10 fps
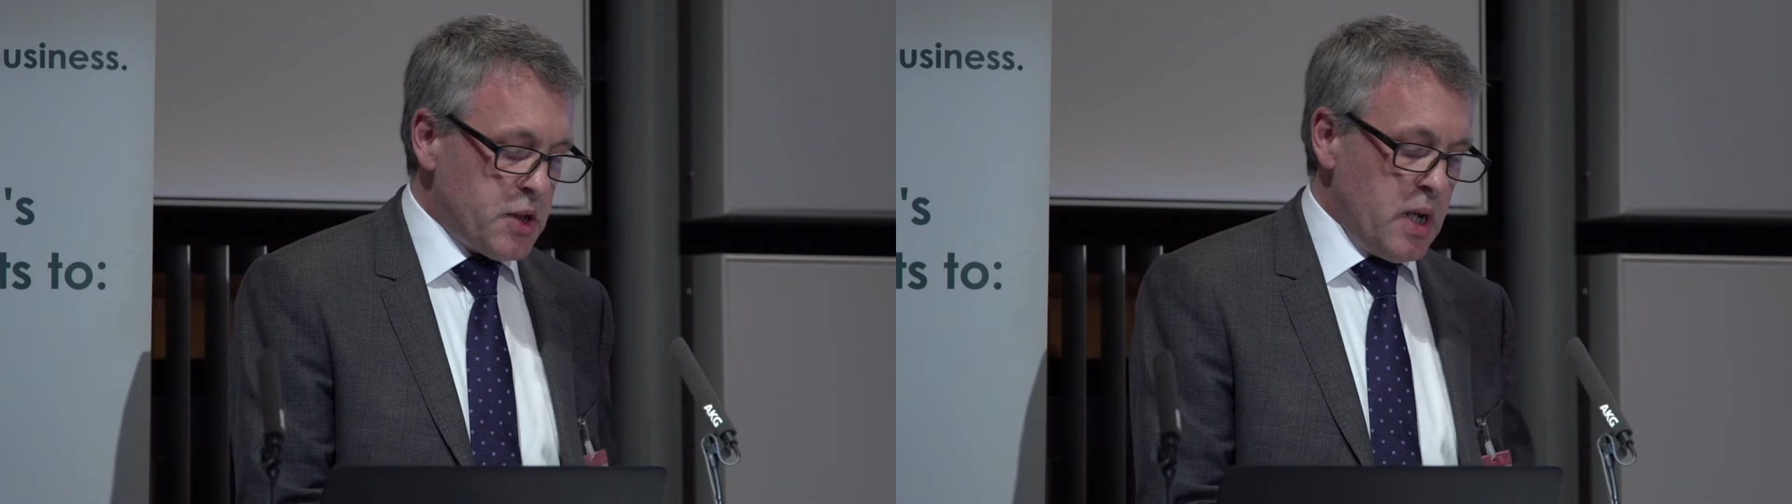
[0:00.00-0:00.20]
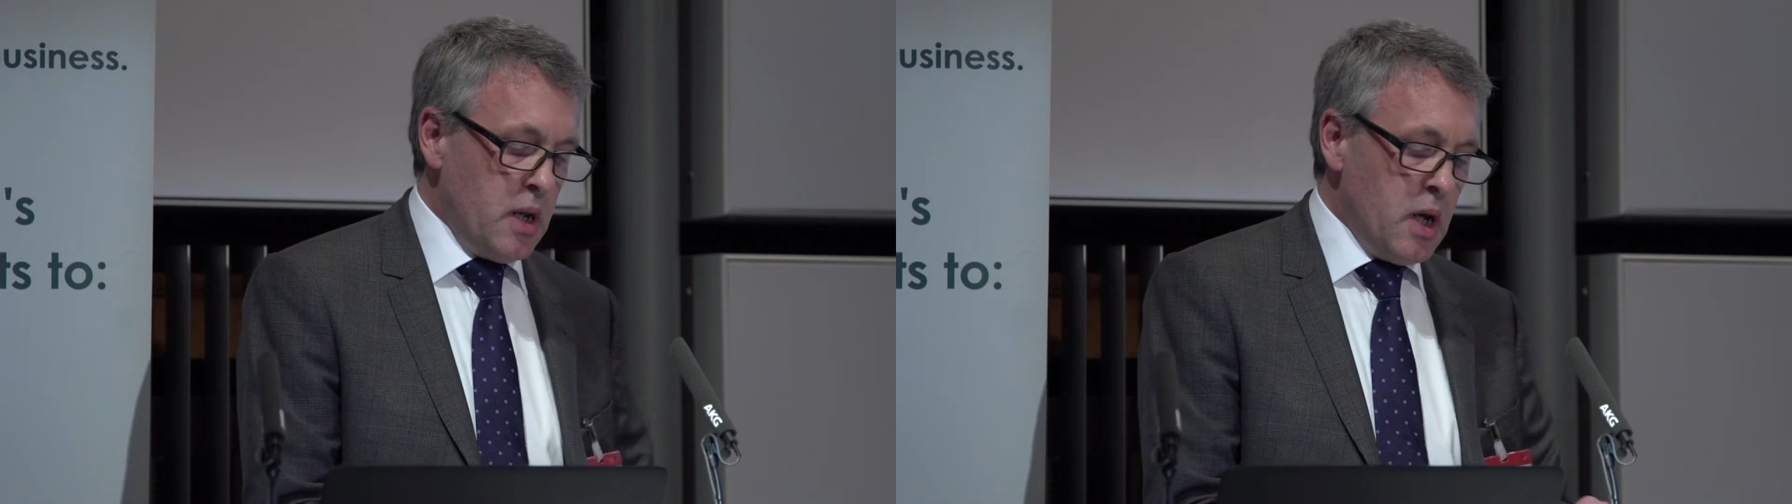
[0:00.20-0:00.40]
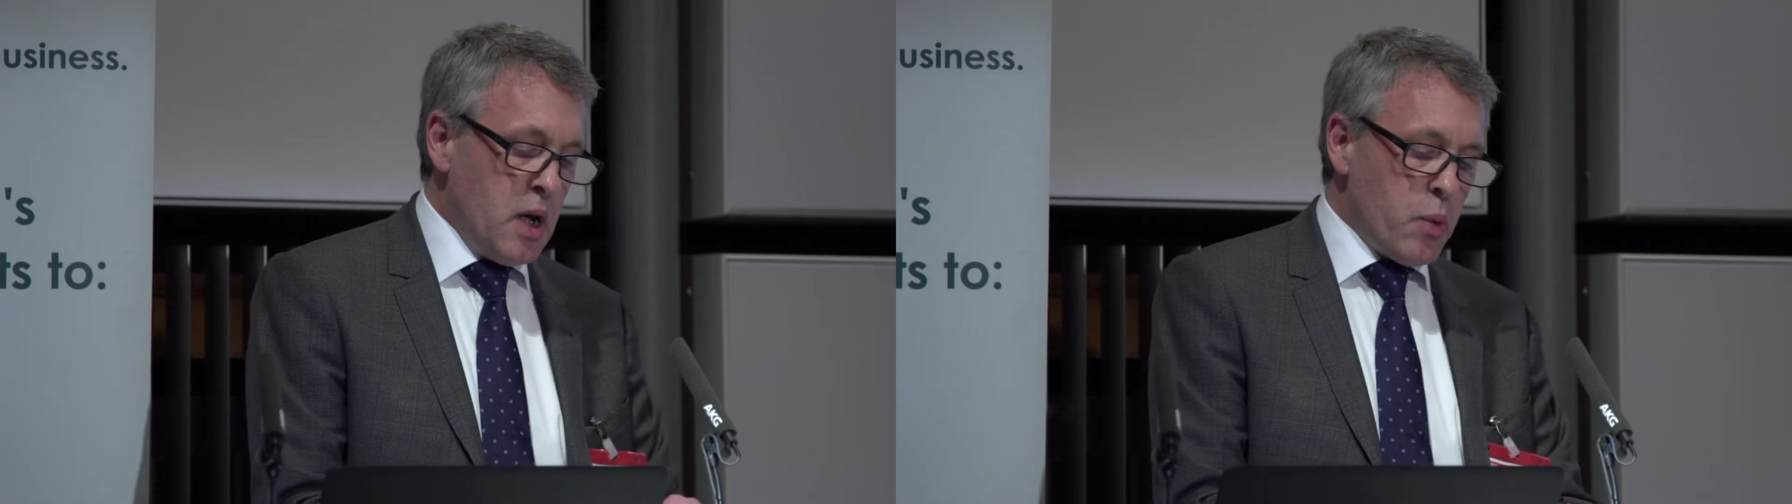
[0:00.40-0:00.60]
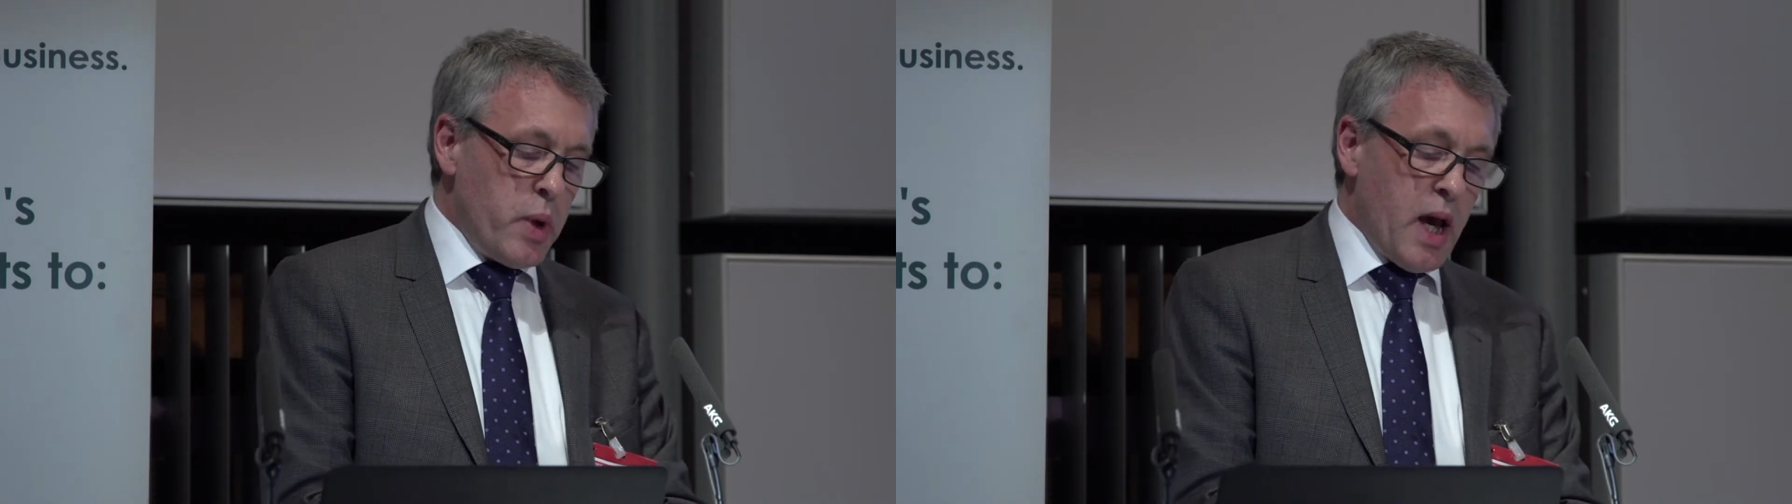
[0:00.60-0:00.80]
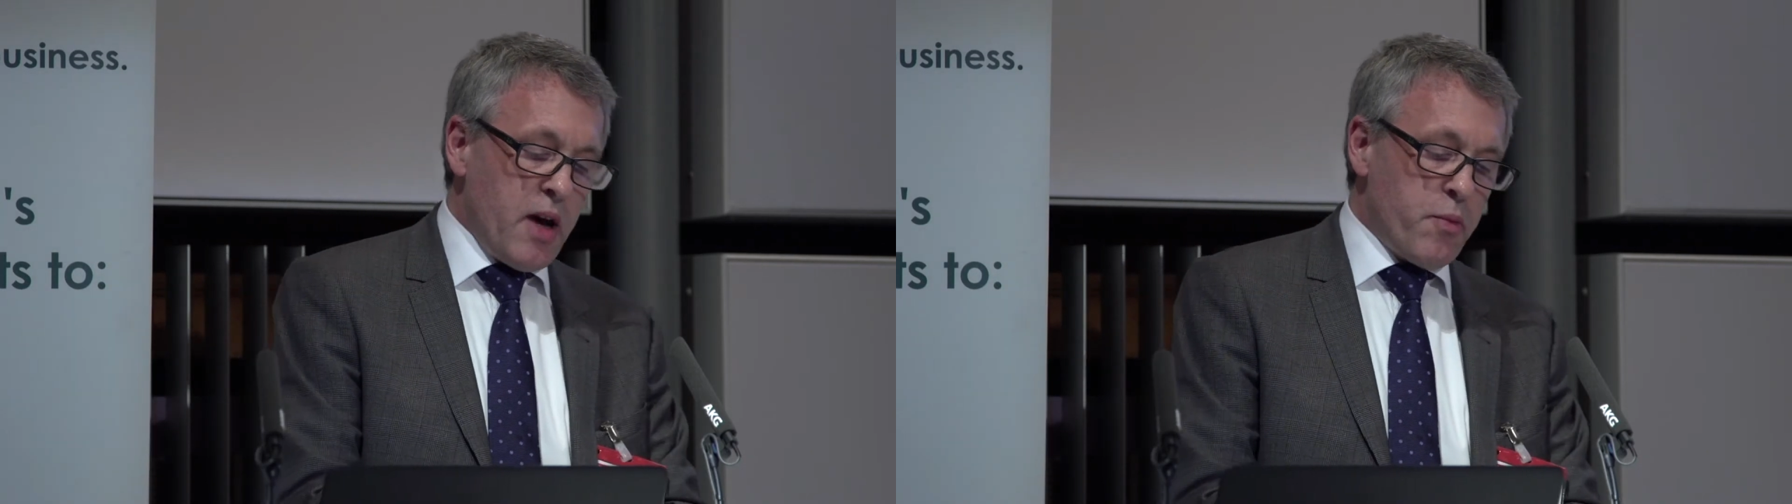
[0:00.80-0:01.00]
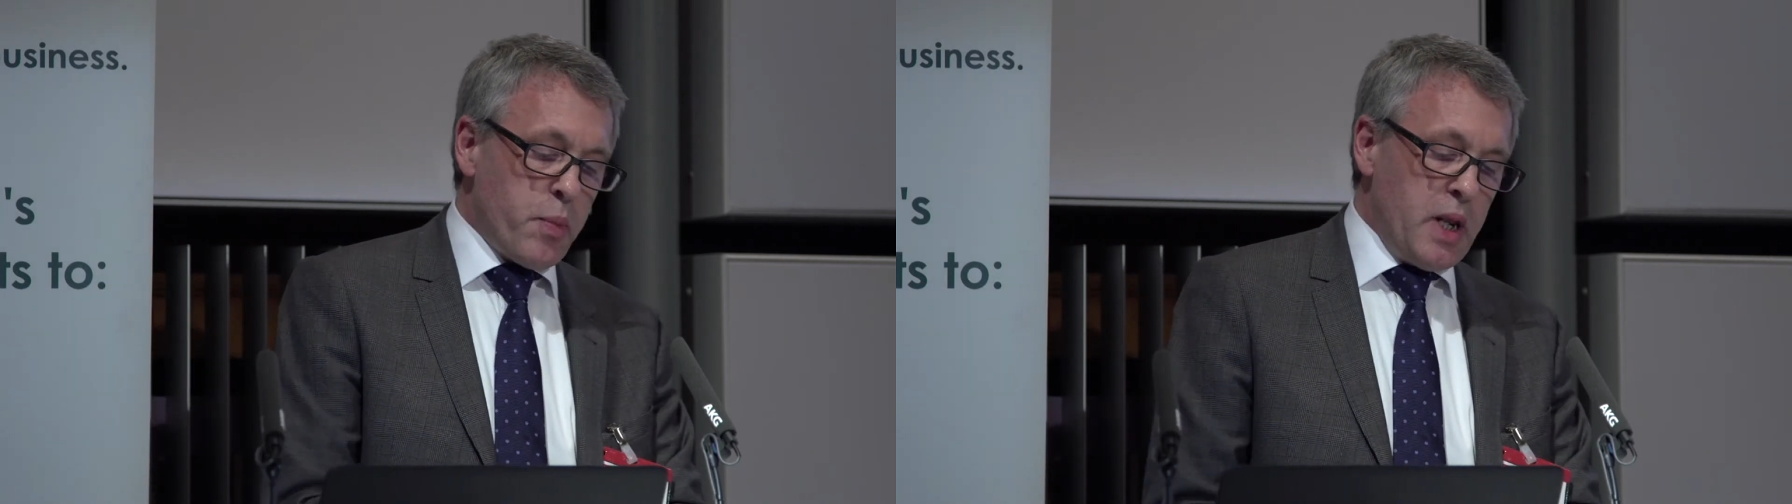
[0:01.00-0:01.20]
chain, we have